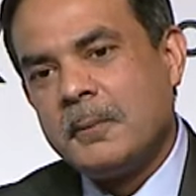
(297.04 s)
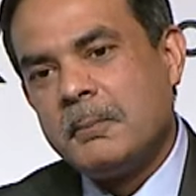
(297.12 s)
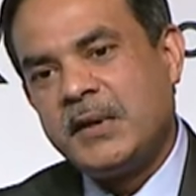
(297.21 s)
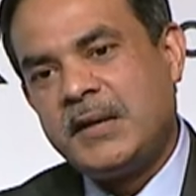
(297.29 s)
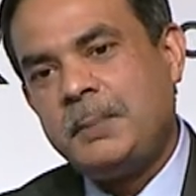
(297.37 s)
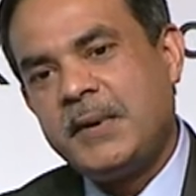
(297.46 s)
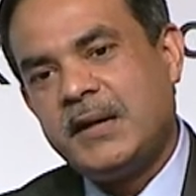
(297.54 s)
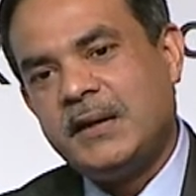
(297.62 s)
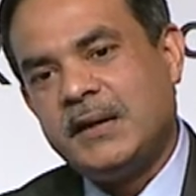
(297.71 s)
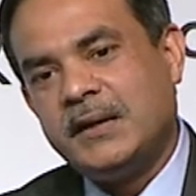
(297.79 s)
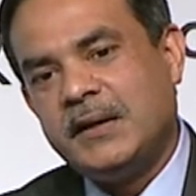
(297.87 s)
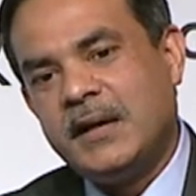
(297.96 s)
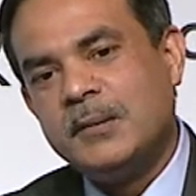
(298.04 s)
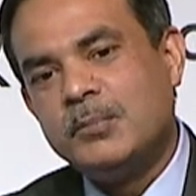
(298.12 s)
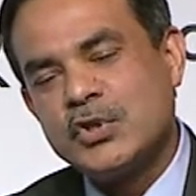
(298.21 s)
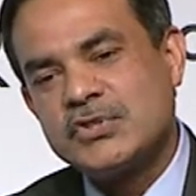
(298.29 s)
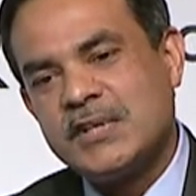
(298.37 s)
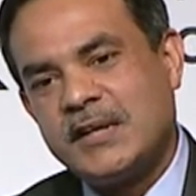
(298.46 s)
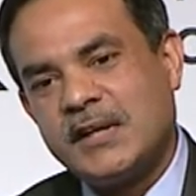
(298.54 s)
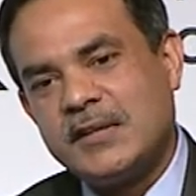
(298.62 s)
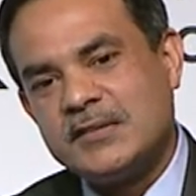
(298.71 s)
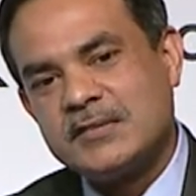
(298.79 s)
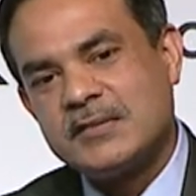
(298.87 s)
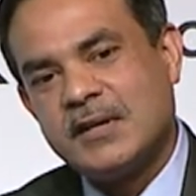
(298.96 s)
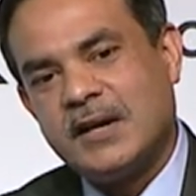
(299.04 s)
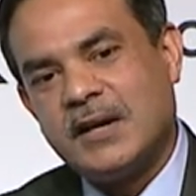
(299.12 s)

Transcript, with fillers: But typically, in most cities,